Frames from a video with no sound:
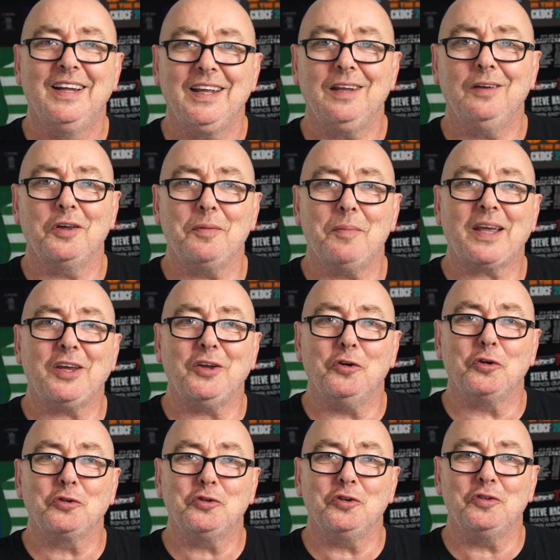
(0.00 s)
you know, you make your
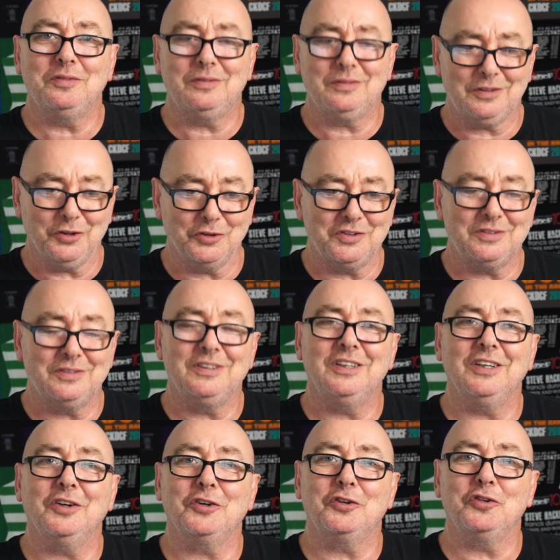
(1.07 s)
own good
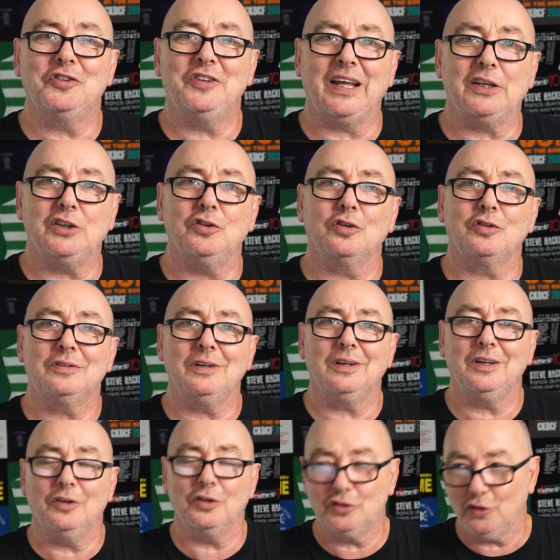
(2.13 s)
things. You don't,
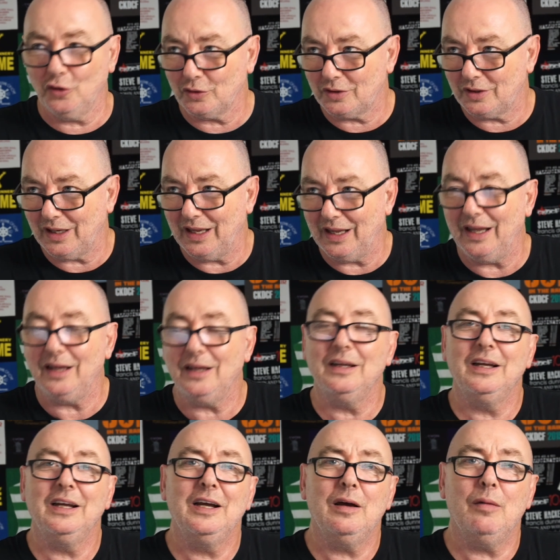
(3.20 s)
you know, don't
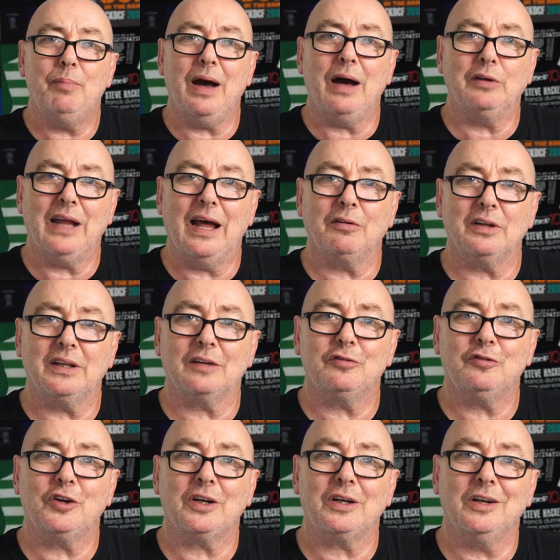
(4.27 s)
bow down to that
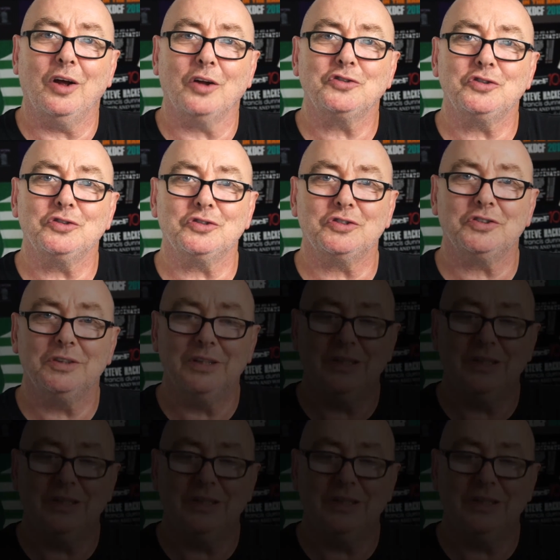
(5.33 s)
fucking nonsense.